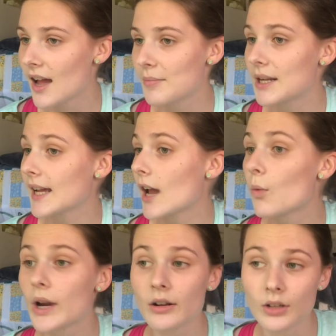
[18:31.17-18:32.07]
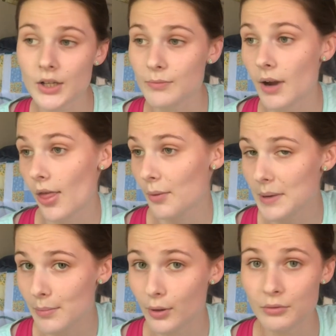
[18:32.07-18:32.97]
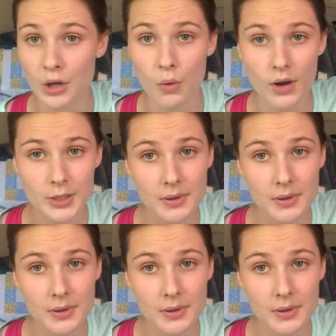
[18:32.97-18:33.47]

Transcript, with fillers: I mean, I get weird looks from other people who don't watch